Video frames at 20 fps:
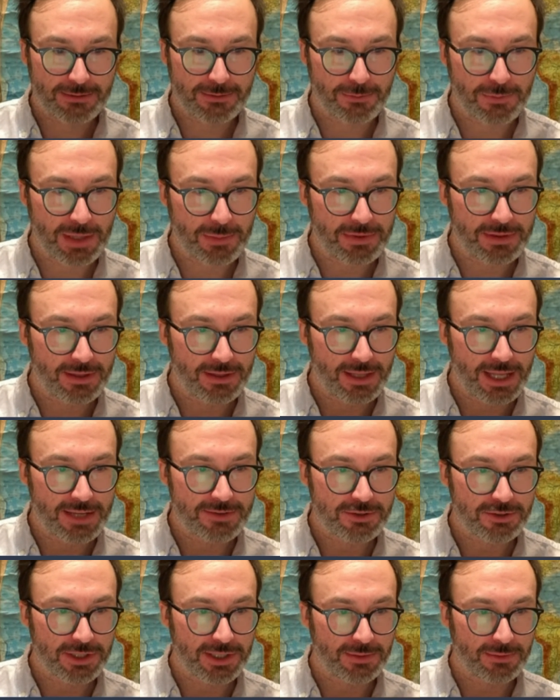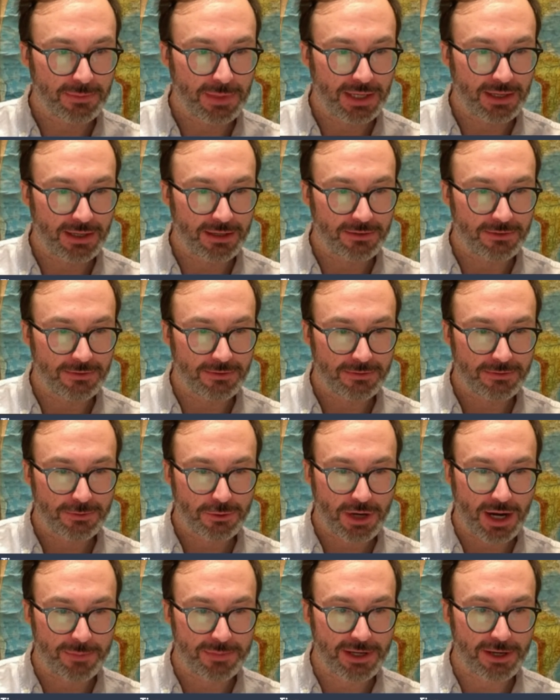maybe the live stream may have
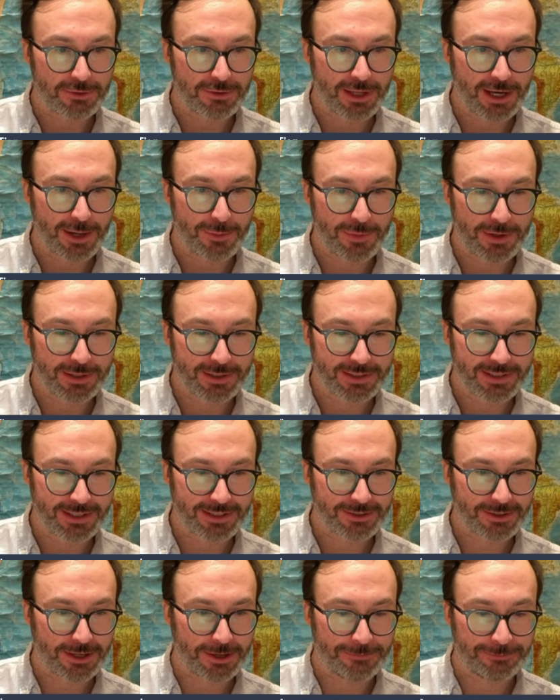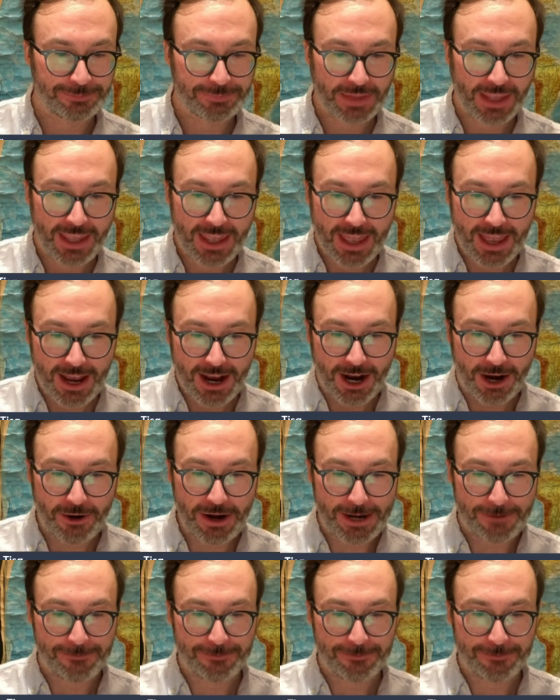crapped out there, but okay. All right.